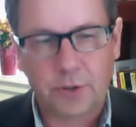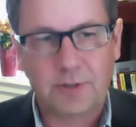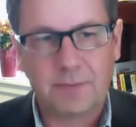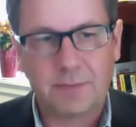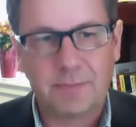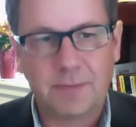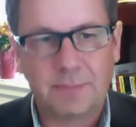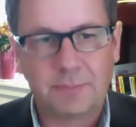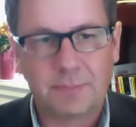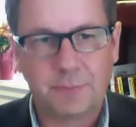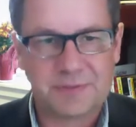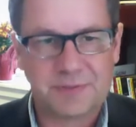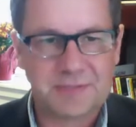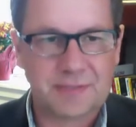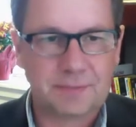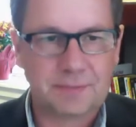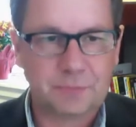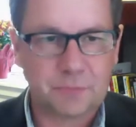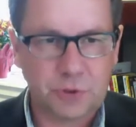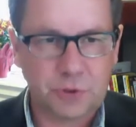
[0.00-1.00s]
come up with
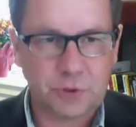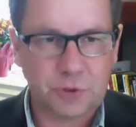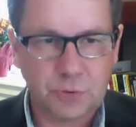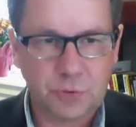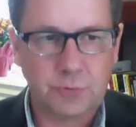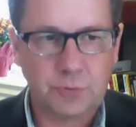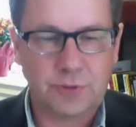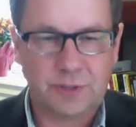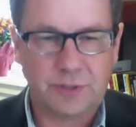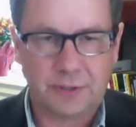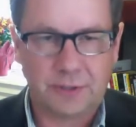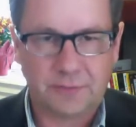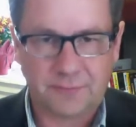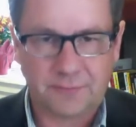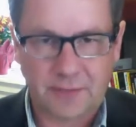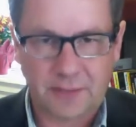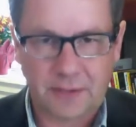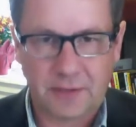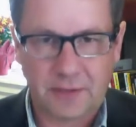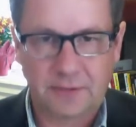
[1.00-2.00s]
some new
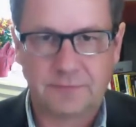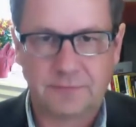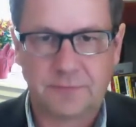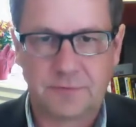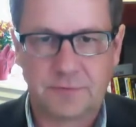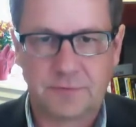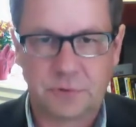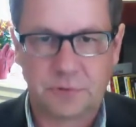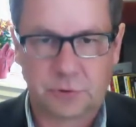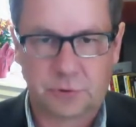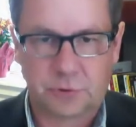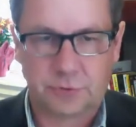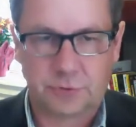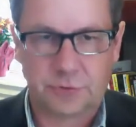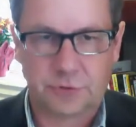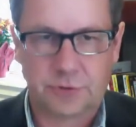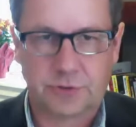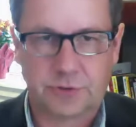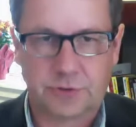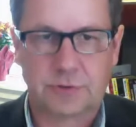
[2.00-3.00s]
innovative
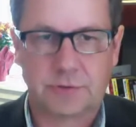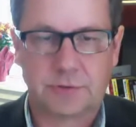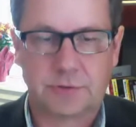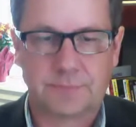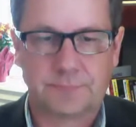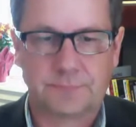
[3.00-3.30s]
solutions.